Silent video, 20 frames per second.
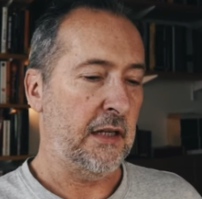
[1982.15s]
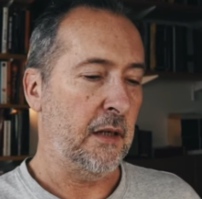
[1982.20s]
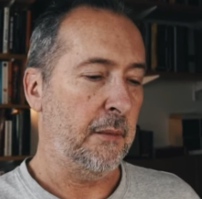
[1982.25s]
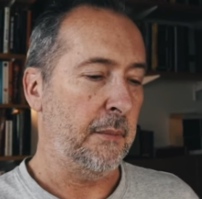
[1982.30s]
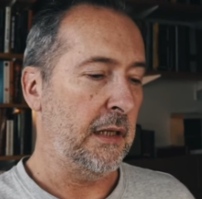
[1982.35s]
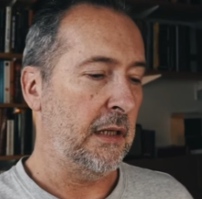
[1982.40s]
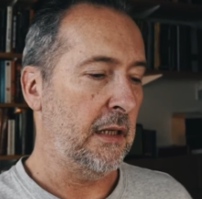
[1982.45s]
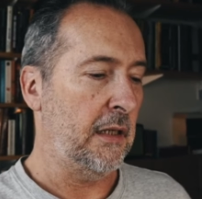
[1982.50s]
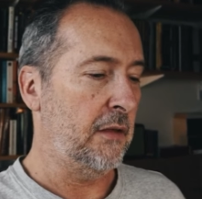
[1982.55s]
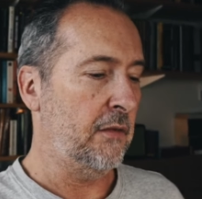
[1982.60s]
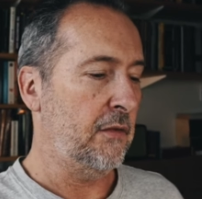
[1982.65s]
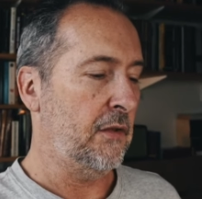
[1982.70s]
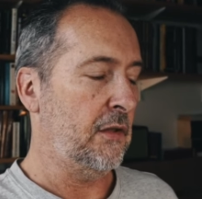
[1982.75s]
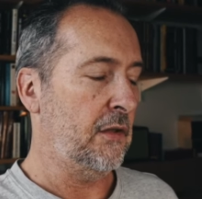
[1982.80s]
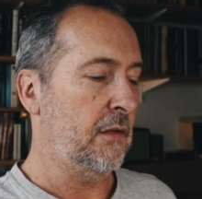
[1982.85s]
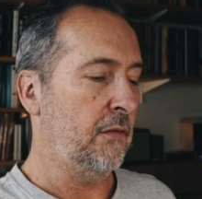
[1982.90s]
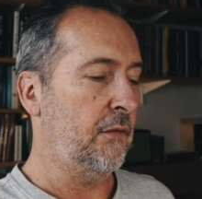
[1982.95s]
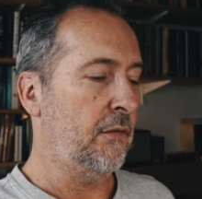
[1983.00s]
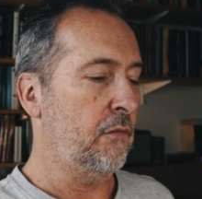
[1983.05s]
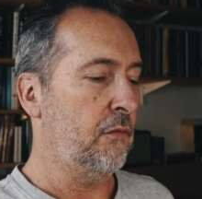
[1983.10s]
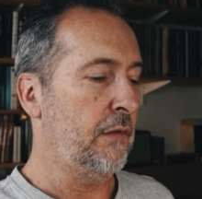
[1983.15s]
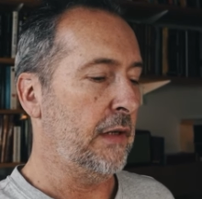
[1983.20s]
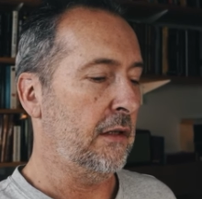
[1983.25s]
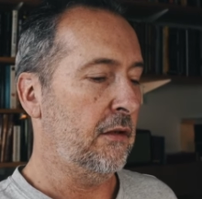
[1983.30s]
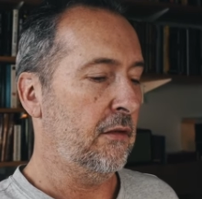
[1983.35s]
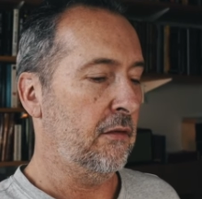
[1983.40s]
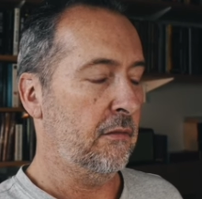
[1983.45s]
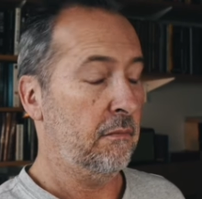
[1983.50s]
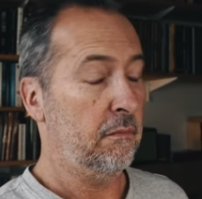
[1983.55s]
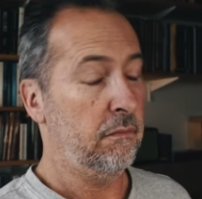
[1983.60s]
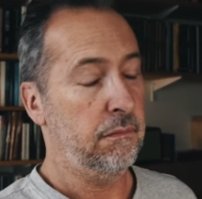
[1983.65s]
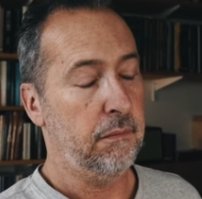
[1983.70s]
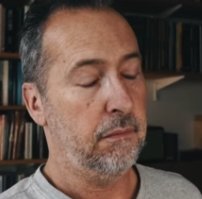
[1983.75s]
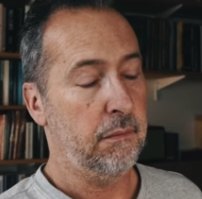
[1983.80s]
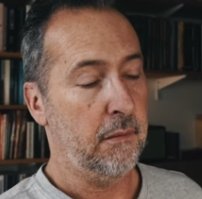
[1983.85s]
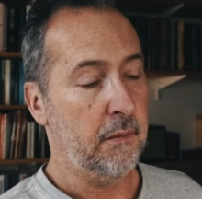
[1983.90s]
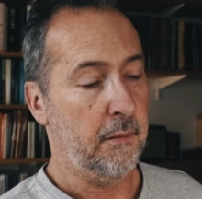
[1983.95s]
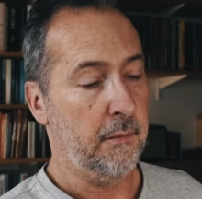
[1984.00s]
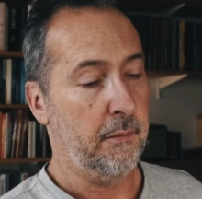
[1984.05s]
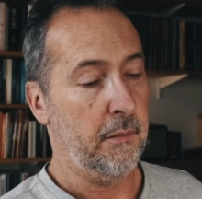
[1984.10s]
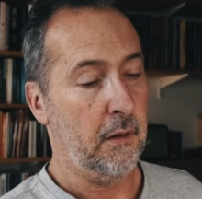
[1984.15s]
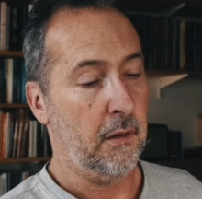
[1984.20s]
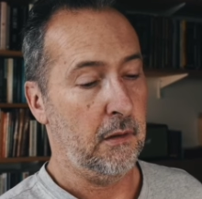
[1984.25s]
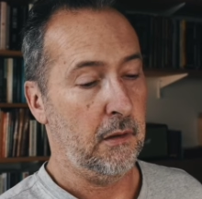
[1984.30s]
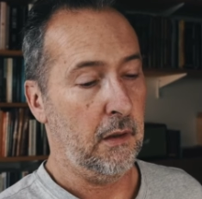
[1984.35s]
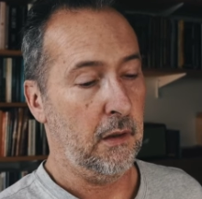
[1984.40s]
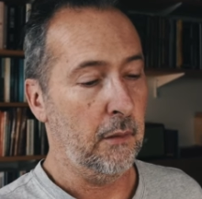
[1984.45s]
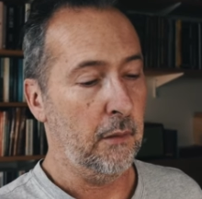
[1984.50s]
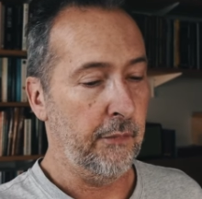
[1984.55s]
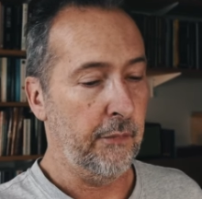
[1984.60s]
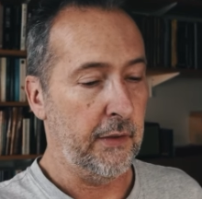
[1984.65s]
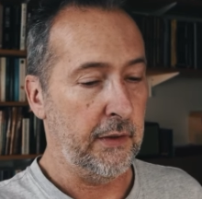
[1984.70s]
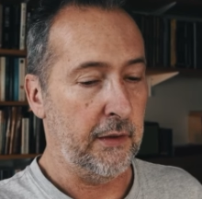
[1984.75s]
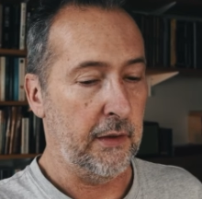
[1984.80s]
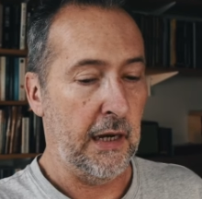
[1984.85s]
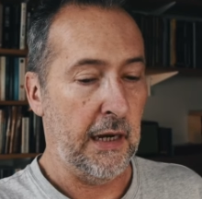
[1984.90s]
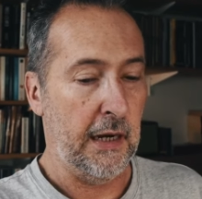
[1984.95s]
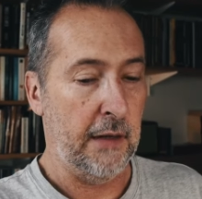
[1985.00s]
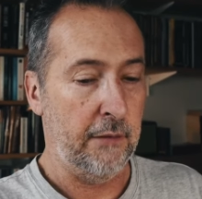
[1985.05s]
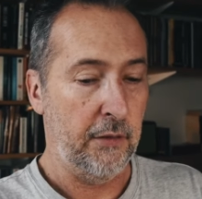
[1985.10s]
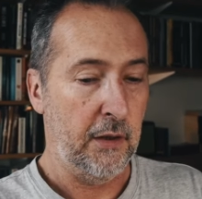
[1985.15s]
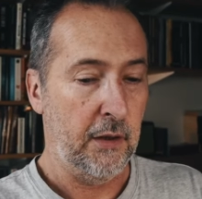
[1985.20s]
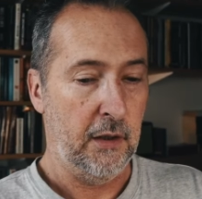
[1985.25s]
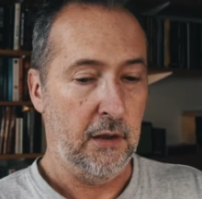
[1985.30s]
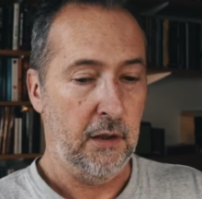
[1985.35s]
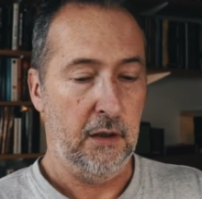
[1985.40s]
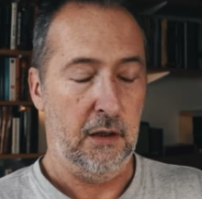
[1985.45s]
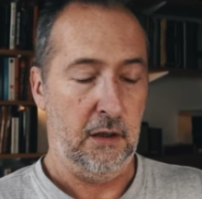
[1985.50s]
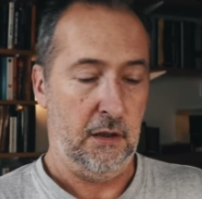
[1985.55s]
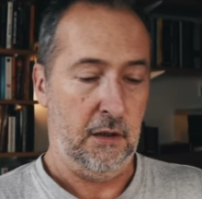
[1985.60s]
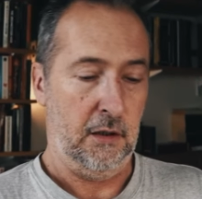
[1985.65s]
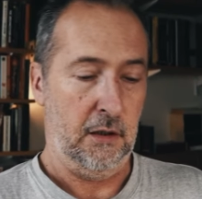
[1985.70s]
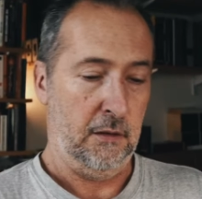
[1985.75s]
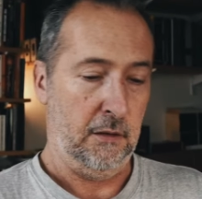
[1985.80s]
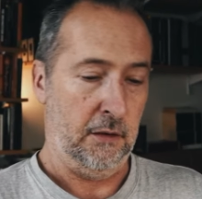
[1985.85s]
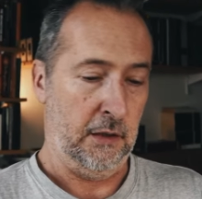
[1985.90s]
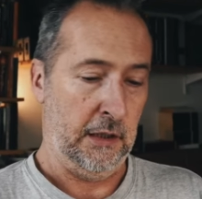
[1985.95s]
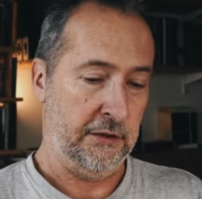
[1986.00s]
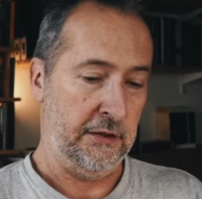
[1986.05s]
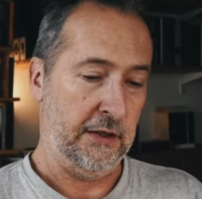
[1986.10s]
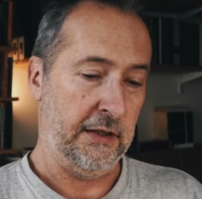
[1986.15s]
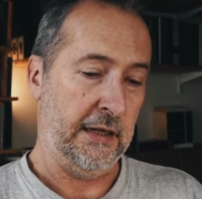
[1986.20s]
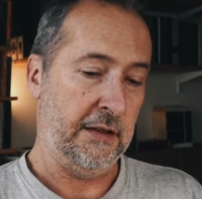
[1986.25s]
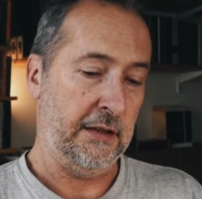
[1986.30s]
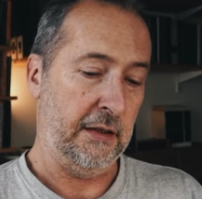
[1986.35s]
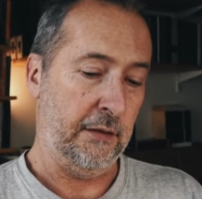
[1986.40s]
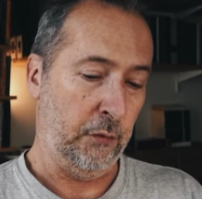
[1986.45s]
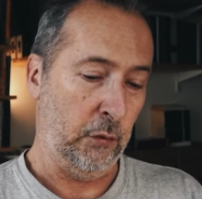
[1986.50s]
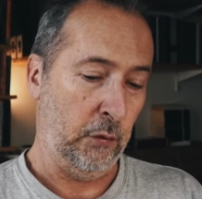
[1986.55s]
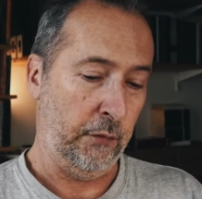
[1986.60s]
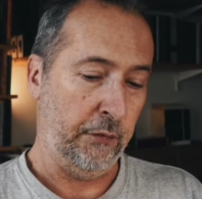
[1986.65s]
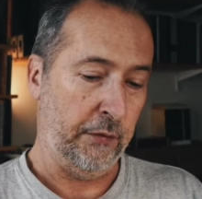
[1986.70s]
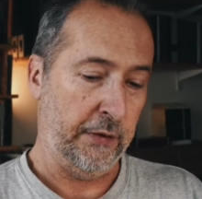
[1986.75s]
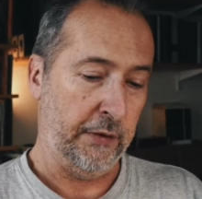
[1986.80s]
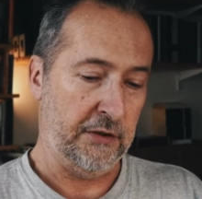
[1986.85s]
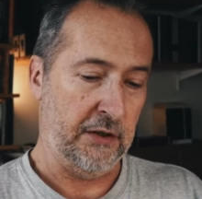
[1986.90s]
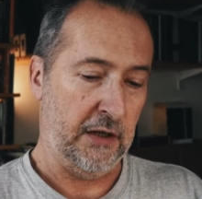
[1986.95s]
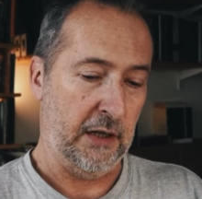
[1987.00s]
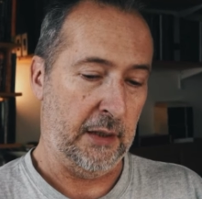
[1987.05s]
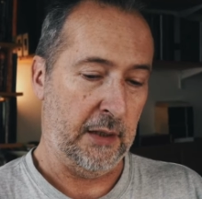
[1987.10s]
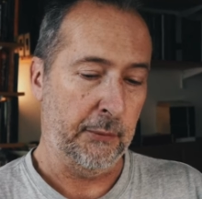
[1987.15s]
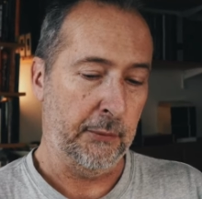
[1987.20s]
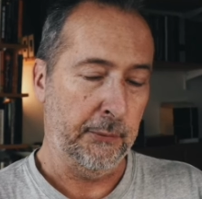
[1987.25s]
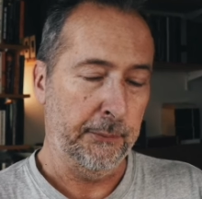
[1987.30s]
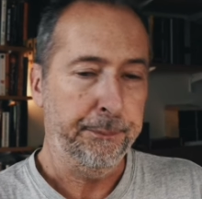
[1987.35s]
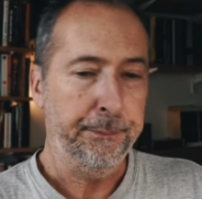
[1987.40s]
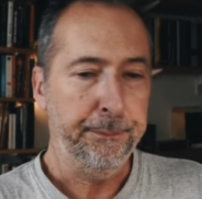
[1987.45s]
I mean, it's, if you read, hopefully you have, 1984, for example,